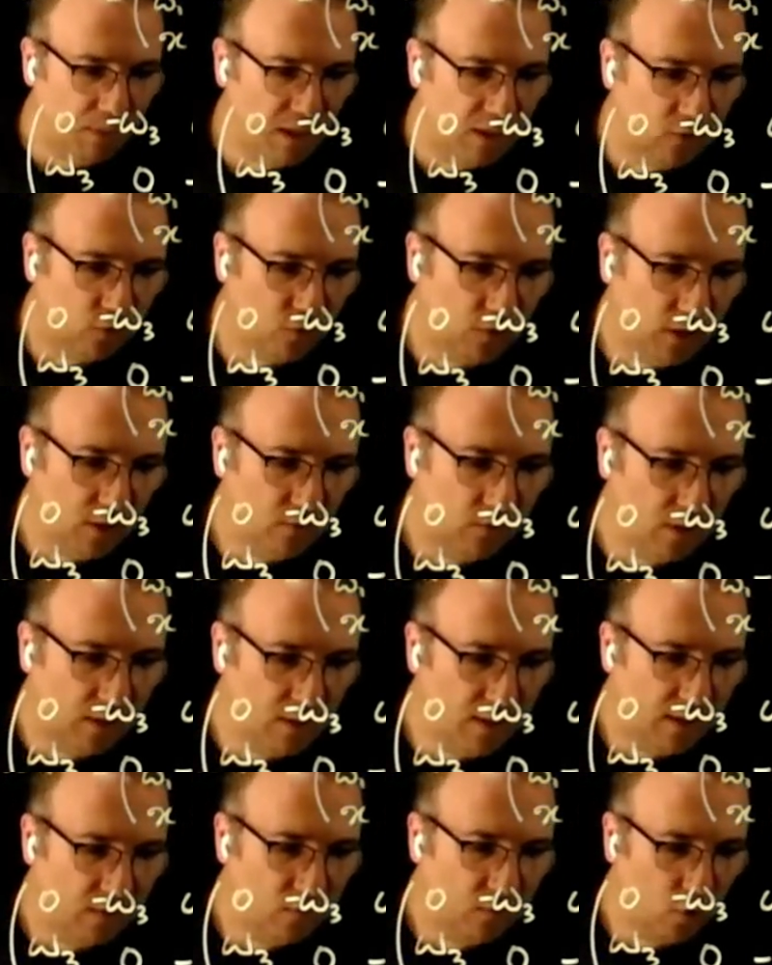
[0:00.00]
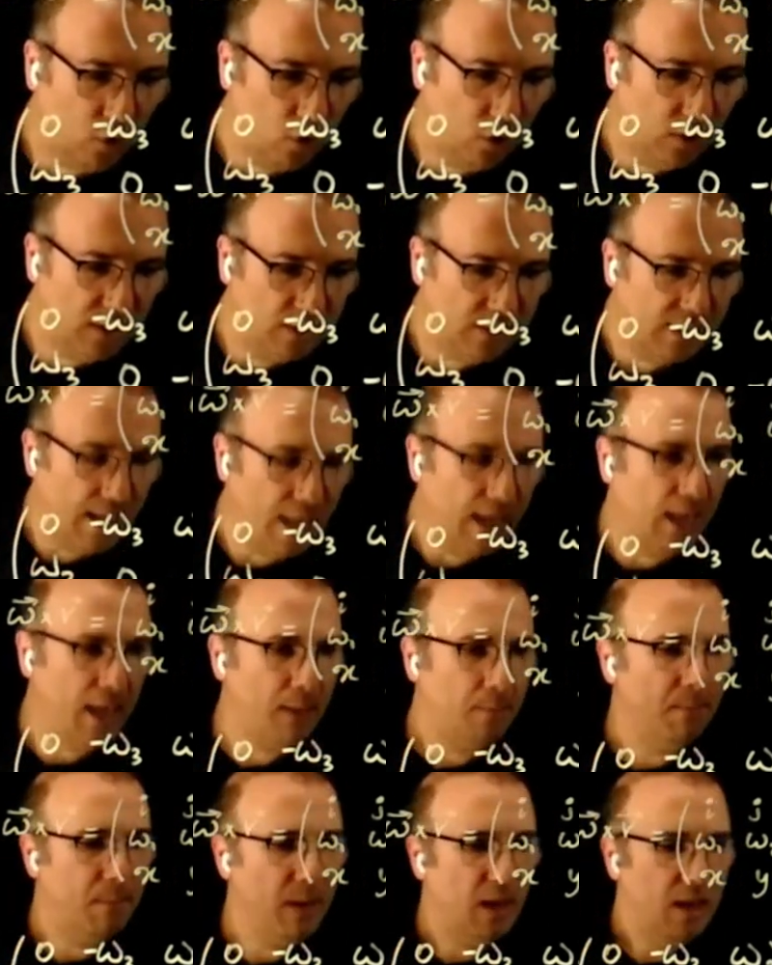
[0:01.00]
matrix, and let's call it
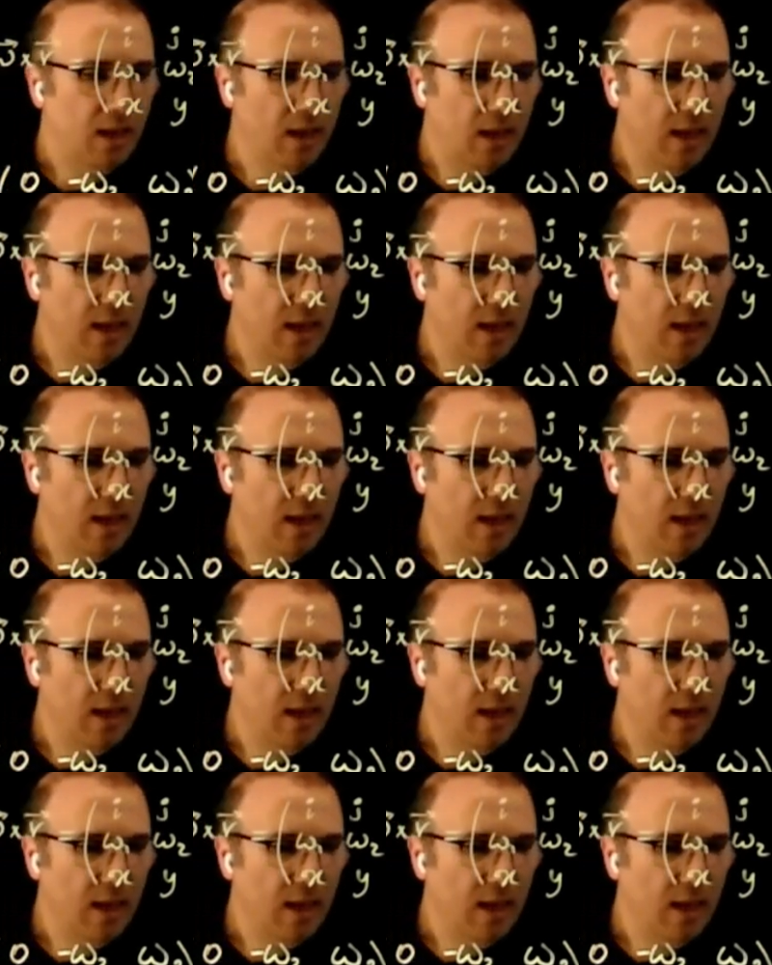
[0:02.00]
M.